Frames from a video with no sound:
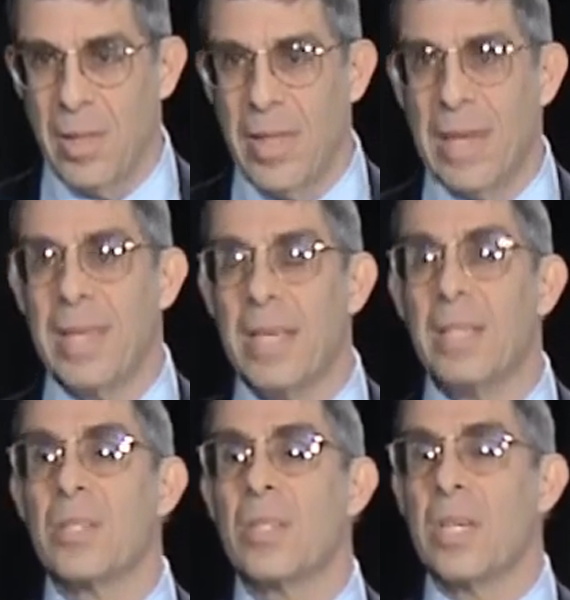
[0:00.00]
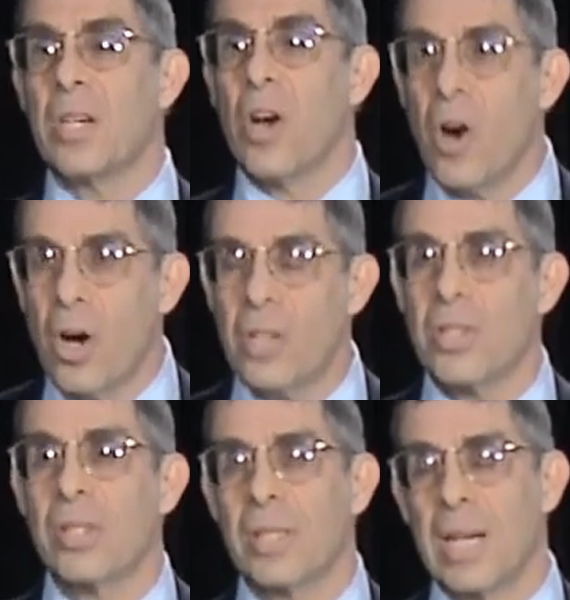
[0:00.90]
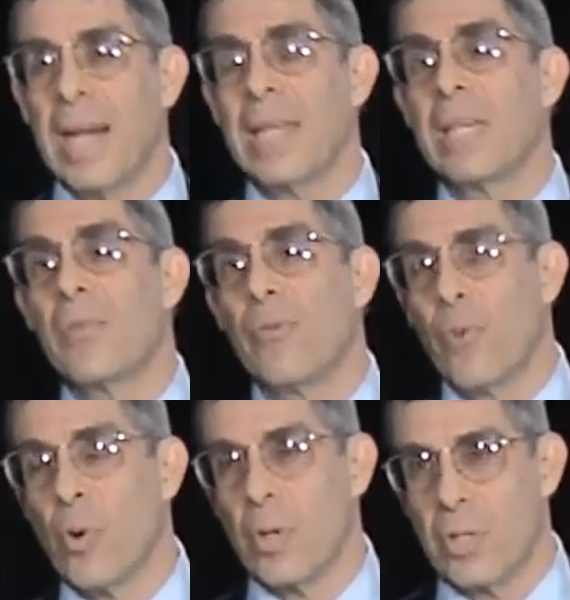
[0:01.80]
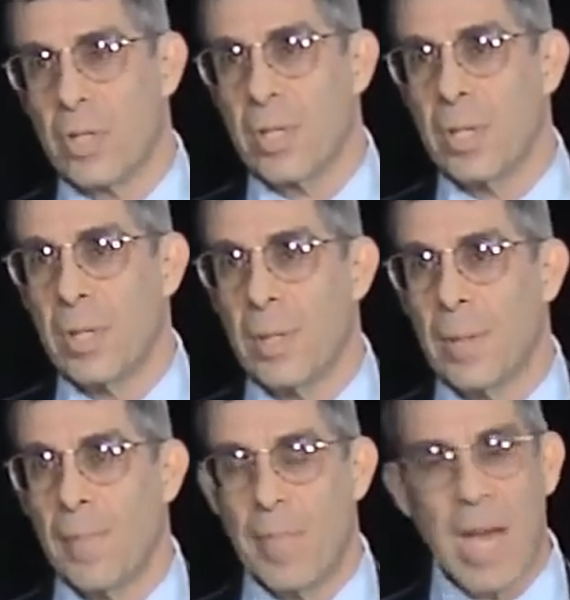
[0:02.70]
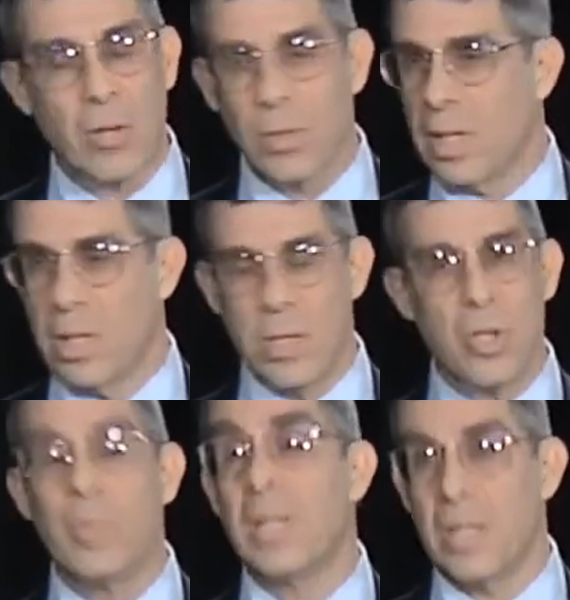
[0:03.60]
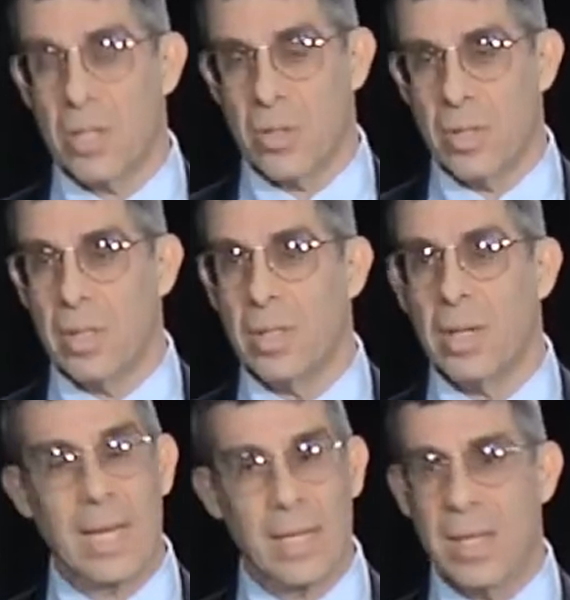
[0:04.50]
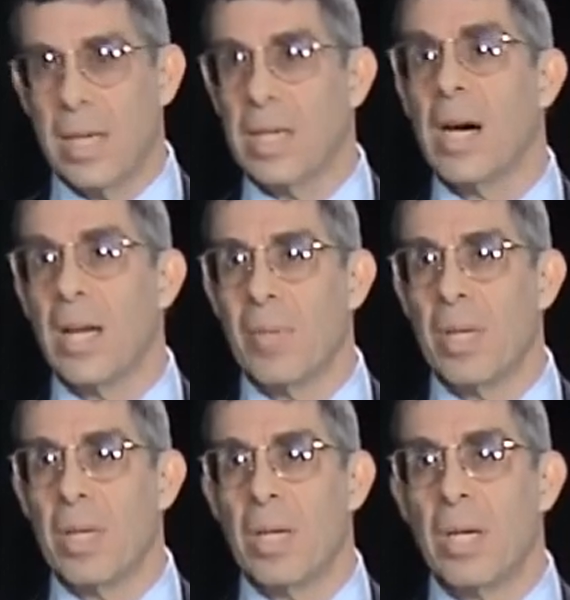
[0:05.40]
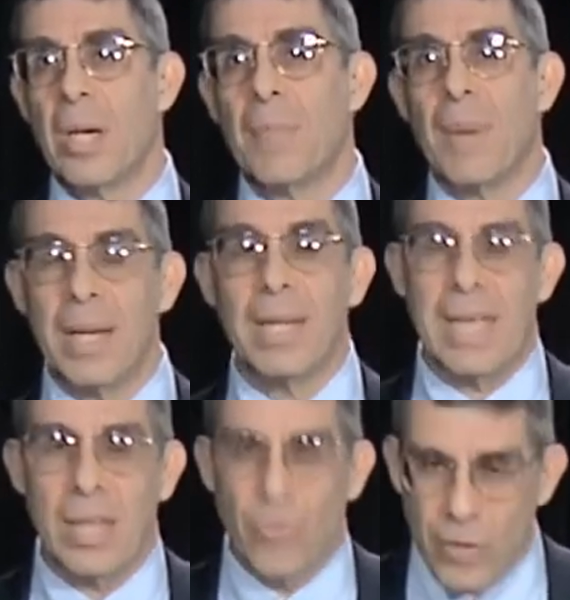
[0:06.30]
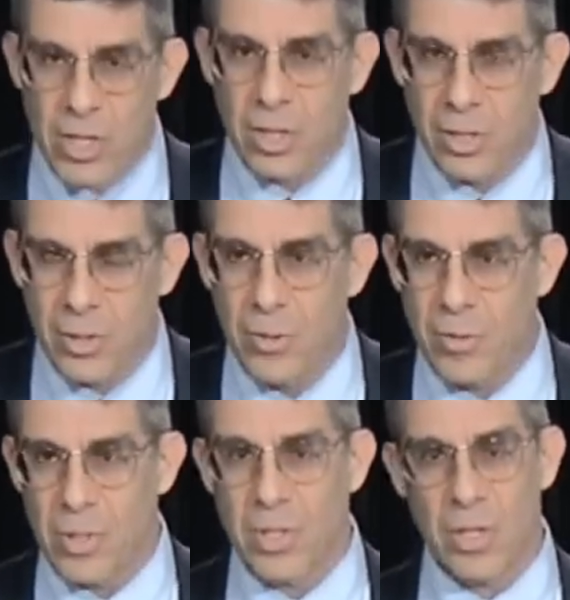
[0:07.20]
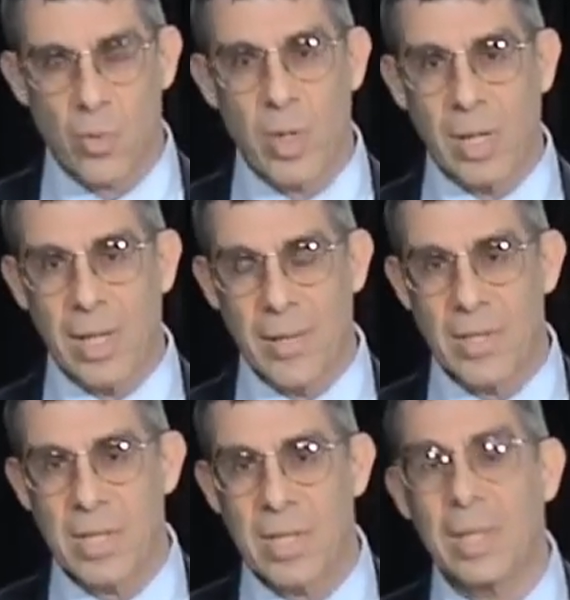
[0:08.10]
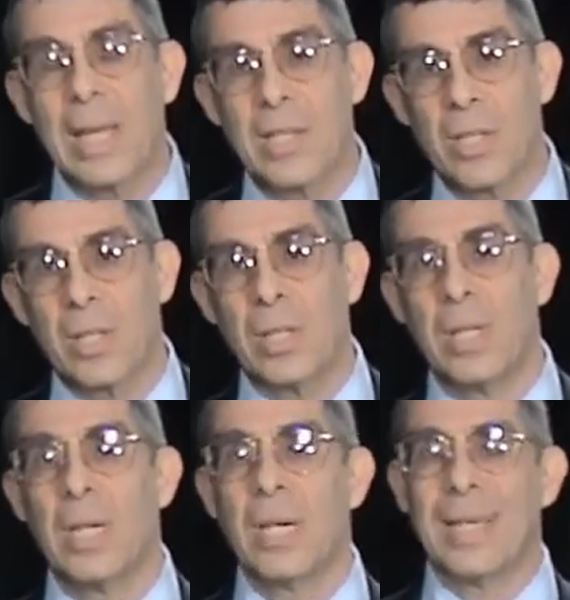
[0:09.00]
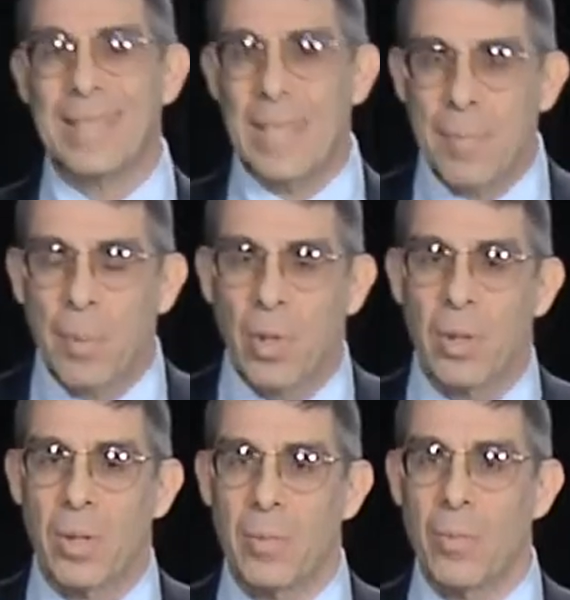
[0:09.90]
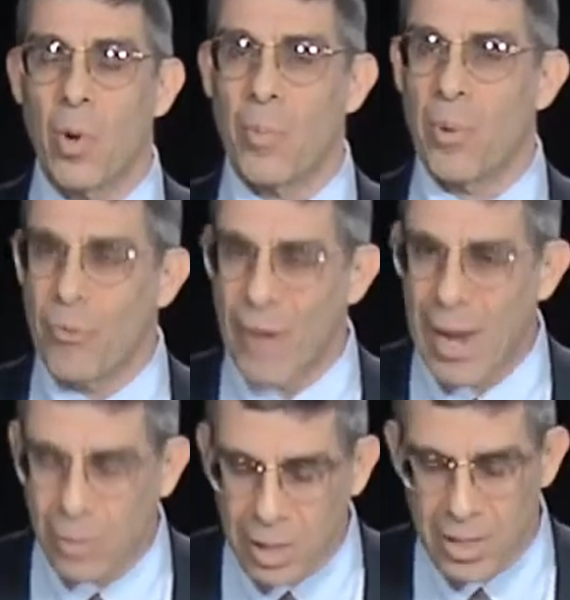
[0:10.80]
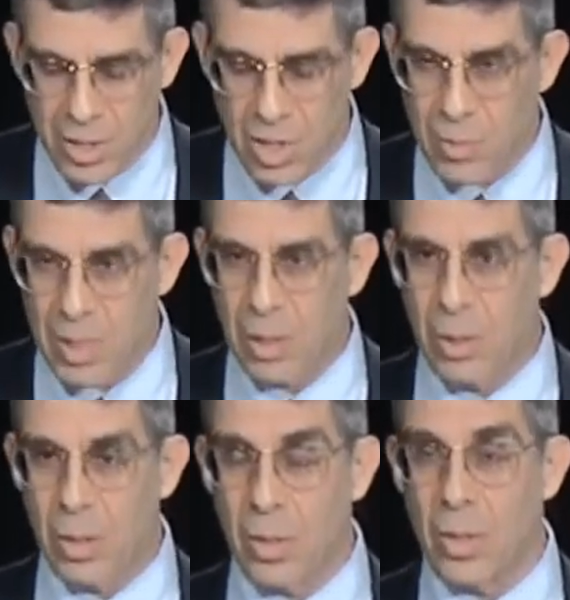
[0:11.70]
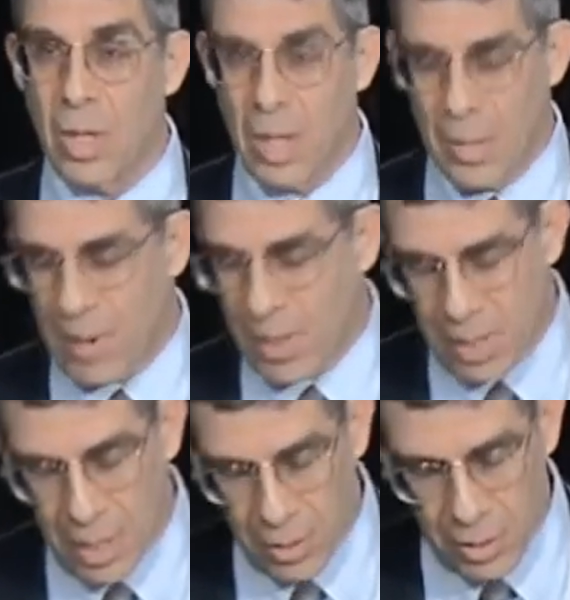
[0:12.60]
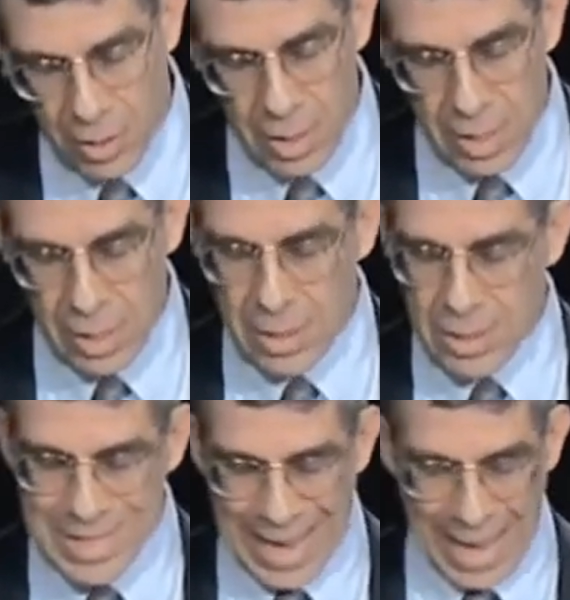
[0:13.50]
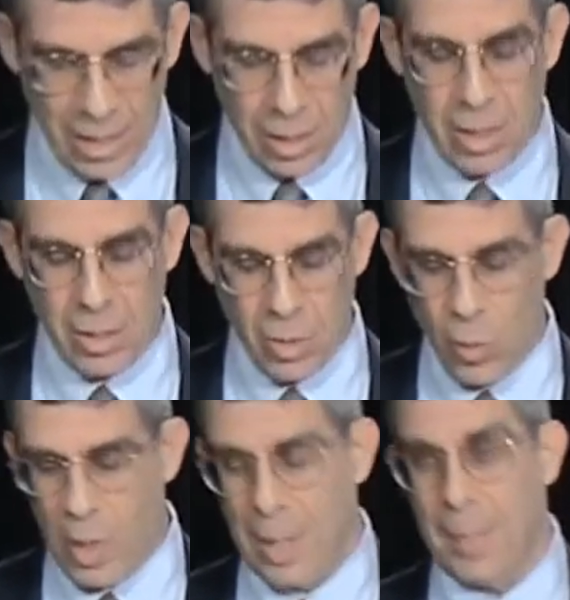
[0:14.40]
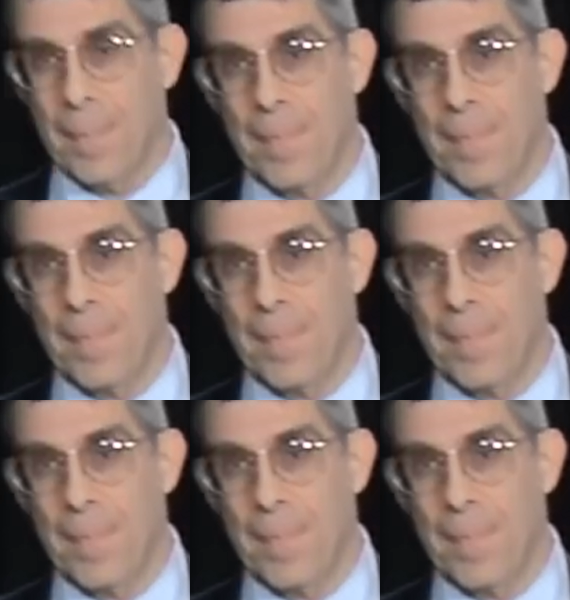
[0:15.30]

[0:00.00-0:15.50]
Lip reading: that is the causal guiding force, not only in human history and in the economy, but in the physical universe as well. And this is a lesson, a deeper, more profound lesson to be learned by the current scandal underway.